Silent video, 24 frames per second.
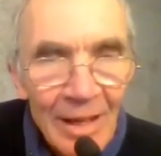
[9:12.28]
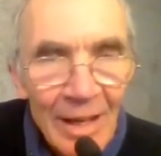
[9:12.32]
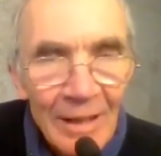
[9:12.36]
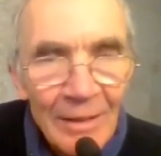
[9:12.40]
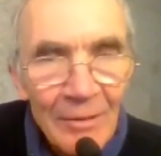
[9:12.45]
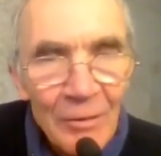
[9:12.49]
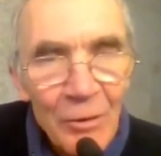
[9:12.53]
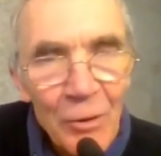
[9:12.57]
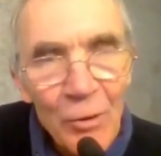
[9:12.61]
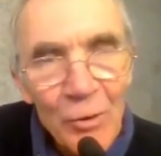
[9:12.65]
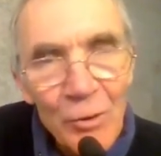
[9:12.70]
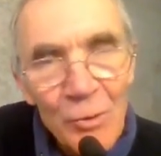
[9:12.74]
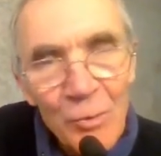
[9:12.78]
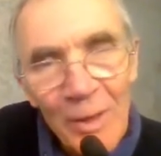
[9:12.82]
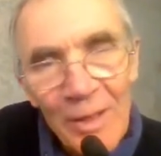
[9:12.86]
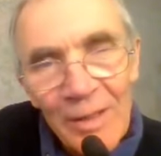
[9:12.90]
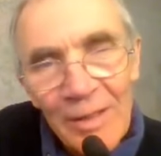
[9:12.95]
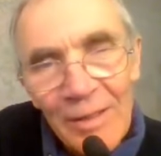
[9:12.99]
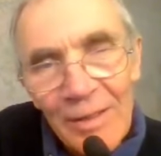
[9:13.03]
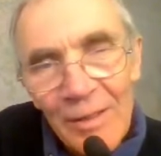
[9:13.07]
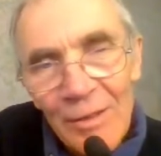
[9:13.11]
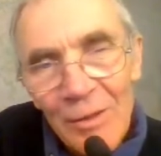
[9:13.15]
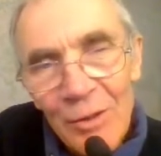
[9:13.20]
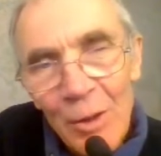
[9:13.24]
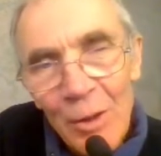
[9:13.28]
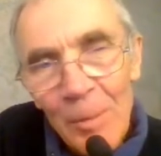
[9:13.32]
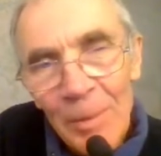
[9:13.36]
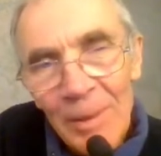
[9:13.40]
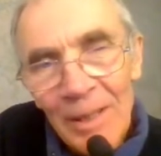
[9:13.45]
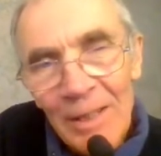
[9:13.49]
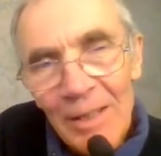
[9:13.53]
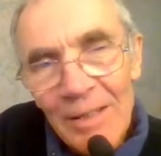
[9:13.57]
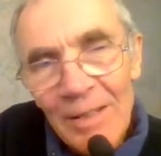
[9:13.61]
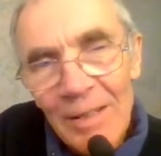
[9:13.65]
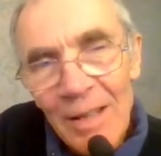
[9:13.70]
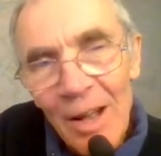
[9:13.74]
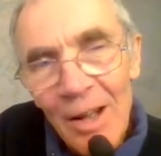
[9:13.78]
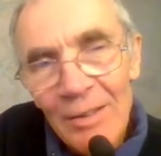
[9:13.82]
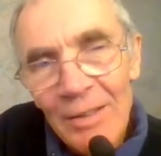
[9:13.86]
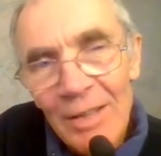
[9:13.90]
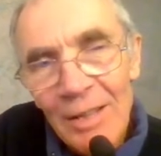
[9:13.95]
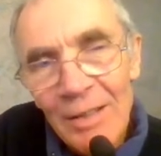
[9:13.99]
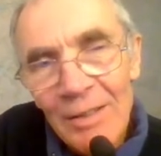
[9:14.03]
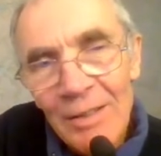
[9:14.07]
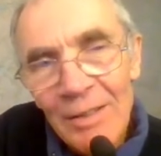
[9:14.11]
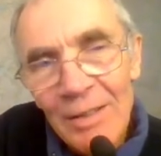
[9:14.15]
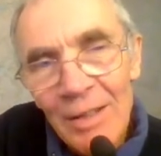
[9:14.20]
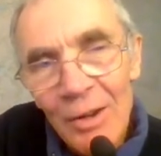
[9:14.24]
And of course, with stopping and
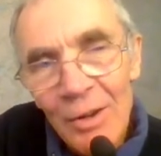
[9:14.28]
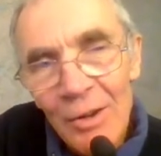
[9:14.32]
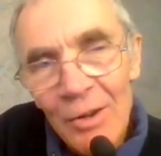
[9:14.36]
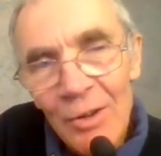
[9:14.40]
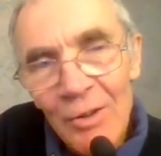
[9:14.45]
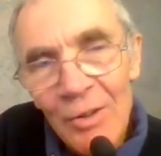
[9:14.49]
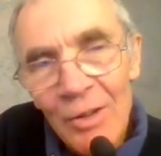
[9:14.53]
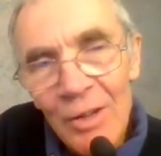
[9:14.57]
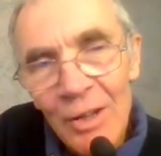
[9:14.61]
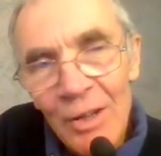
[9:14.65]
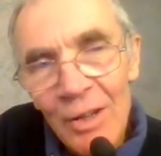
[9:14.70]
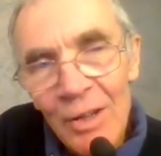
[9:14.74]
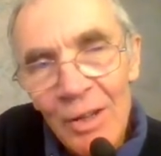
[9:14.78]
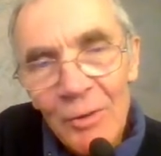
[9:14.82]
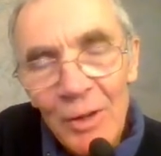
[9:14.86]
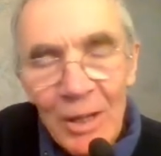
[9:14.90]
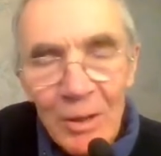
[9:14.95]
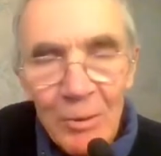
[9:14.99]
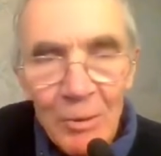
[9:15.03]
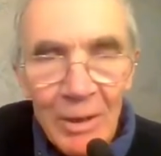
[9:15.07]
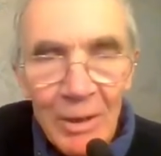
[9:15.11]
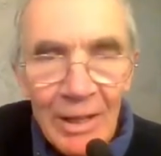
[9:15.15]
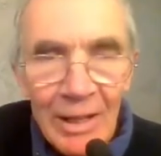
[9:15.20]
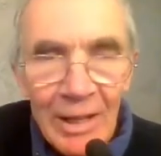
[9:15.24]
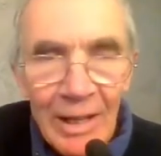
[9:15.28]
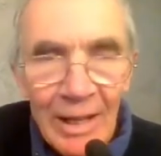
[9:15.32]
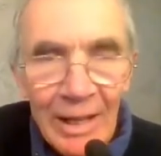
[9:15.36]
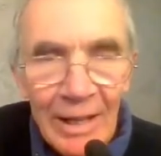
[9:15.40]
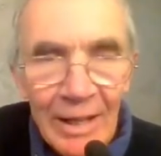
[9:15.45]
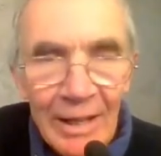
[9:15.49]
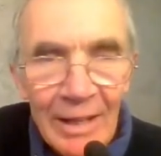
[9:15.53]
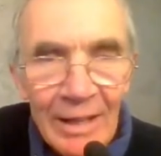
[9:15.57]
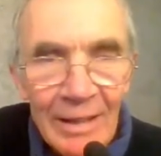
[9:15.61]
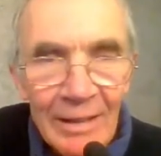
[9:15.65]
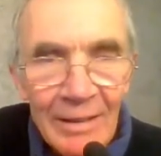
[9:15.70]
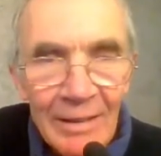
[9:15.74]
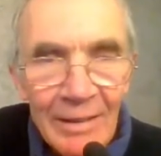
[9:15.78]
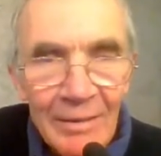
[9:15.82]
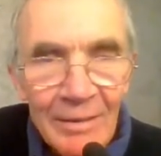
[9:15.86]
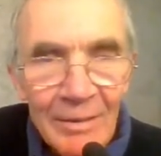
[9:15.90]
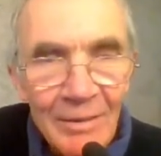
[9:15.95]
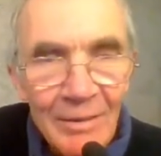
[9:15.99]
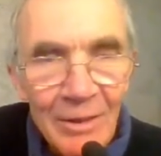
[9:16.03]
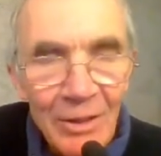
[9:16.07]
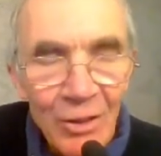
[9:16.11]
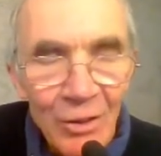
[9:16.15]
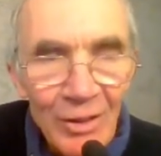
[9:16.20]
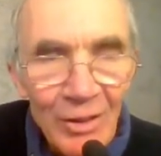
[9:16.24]
starting so frequently,
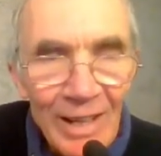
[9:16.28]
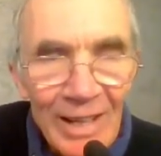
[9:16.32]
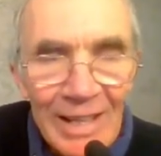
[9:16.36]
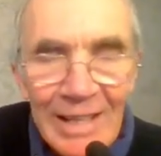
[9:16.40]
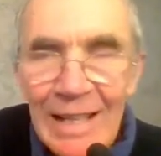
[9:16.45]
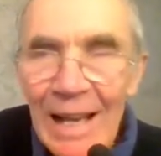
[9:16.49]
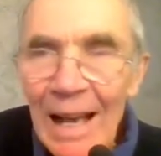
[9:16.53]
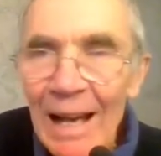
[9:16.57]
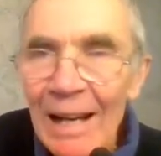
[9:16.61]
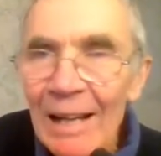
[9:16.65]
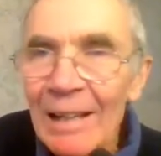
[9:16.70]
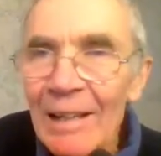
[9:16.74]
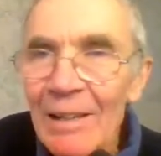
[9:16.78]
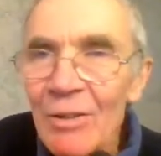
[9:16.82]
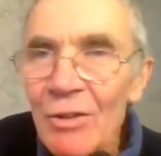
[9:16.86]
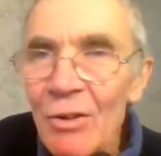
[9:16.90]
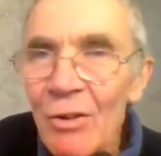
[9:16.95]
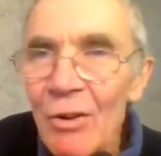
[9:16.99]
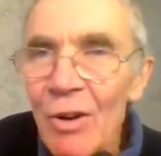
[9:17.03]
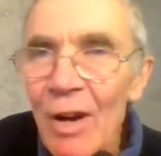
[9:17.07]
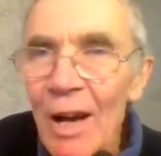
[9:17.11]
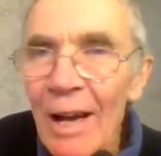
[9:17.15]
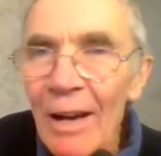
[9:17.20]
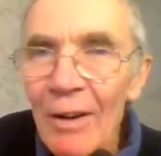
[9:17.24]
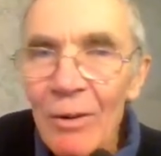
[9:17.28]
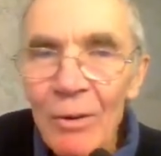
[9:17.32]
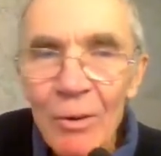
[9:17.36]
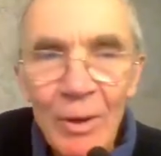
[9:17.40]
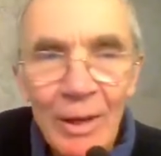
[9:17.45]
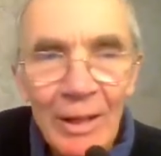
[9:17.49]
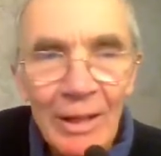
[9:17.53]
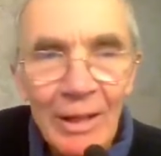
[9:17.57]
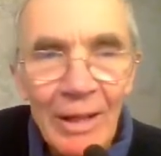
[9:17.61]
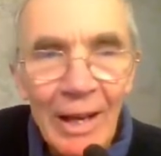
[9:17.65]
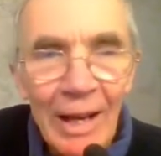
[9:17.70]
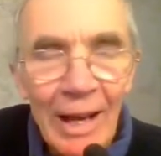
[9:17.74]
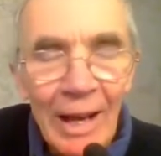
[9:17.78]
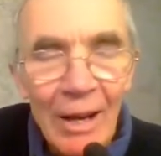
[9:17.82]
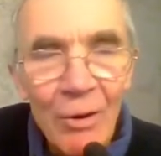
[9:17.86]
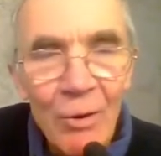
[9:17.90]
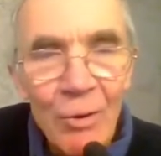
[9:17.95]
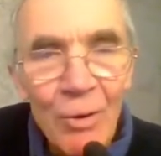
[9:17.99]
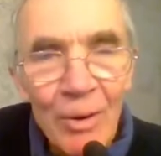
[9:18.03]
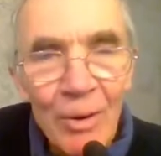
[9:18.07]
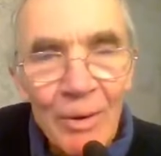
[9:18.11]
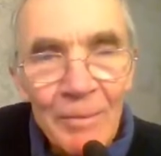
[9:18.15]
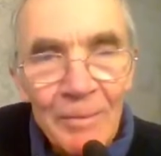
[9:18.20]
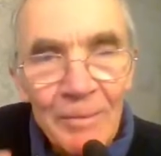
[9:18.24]
we're not exactly sure how quick
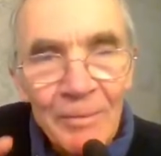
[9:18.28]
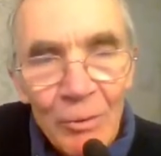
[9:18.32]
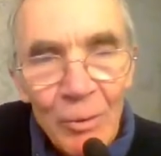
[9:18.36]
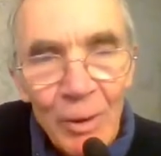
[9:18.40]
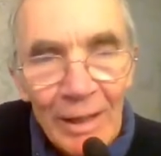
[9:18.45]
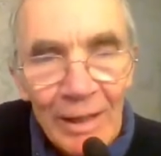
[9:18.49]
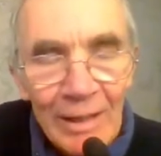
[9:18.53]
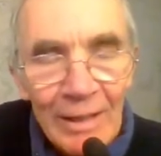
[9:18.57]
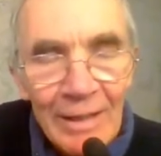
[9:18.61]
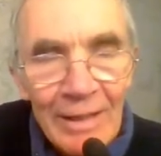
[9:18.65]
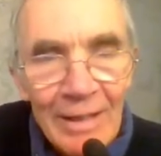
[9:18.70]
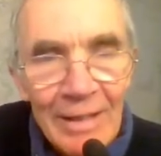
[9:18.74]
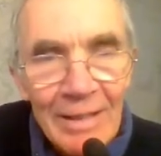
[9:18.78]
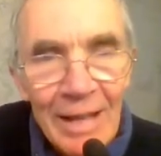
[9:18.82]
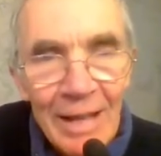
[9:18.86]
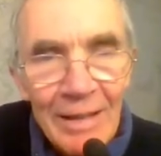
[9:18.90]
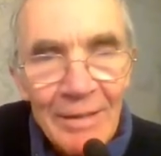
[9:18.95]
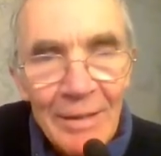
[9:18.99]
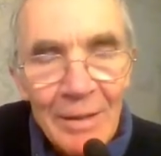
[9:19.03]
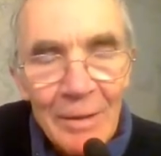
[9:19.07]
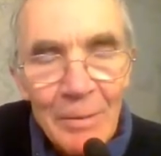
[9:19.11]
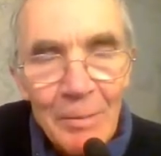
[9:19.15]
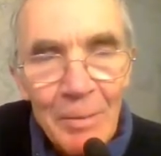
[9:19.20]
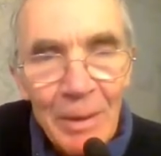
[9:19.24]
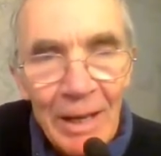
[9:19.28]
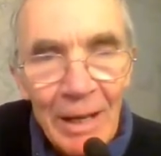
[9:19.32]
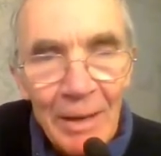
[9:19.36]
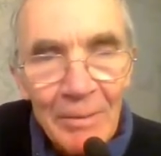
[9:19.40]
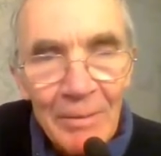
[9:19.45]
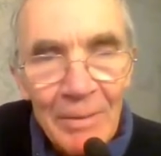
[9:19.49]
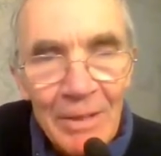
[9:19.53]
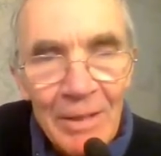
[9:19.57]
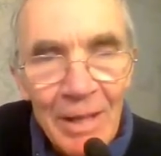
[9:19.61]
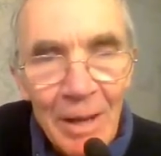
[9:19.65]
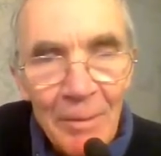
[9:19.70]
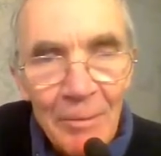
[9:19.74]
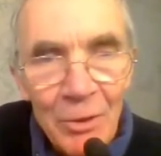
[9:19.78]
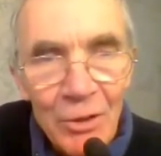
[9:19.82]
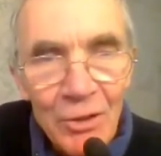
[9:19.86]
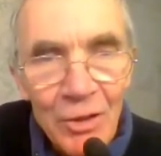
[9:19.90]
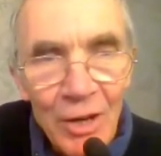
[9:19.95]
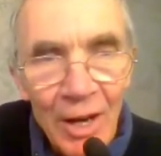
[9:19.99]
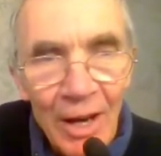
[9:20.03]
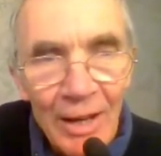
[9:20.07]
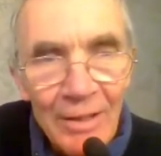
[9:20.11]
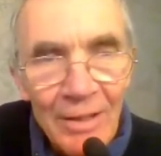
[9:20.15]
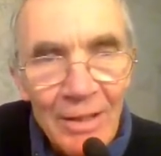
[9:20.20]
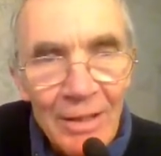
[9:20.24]
how quickly the sensors pick up the temperature
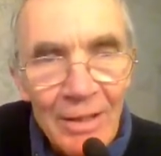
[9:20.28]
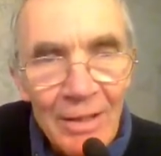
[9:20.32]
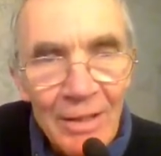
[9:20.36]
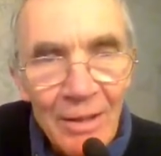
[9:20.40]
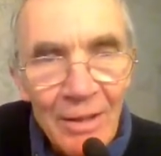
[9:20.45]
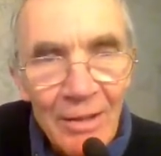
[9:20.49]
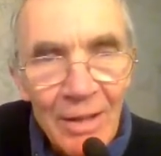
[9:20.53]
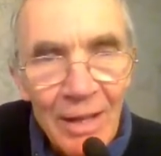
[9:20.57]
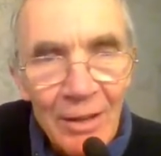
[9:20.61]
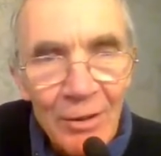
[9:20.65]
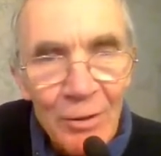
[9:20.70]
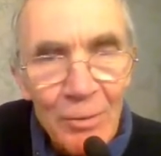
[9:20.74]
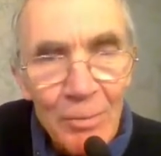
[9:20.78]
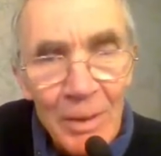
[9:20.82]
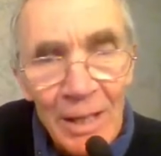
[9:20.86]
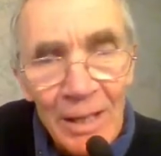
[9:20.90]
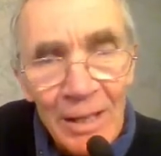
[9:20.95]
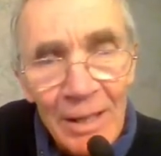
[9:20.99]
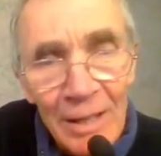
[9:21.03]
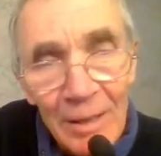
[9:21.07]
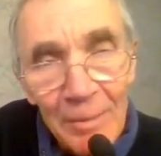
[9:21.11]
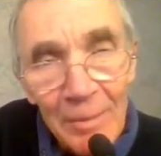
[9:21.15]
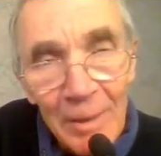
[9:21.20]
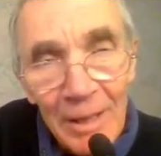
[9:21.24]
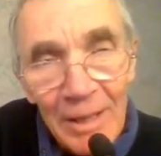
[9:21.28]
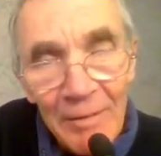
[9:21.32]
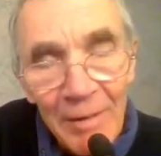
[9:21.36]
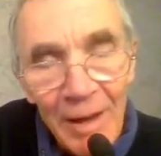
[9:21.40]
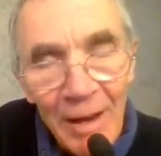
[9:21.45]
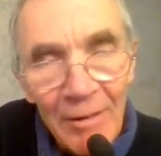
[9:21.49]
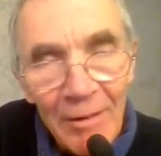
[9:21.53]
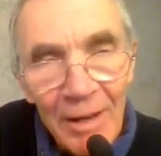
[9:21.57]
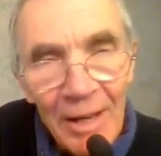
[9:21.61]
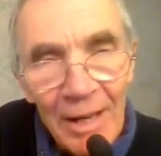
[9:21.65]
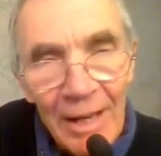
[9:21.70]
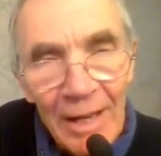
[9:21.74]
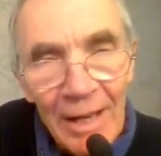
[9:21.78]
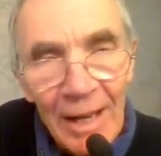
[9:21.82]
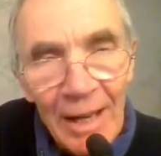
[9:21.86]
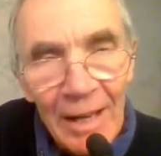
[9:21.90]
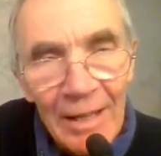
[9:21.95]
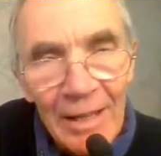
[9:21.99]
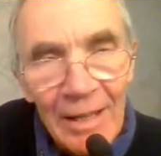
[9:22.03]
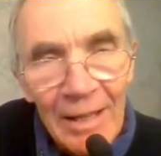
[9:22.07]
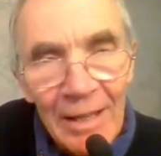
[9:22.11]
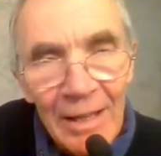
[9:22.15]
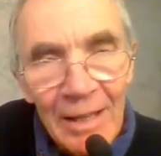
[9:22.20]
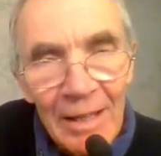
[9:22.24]
changes. So there could be a little bit of error
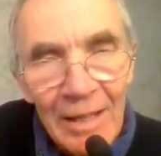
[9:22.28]
here.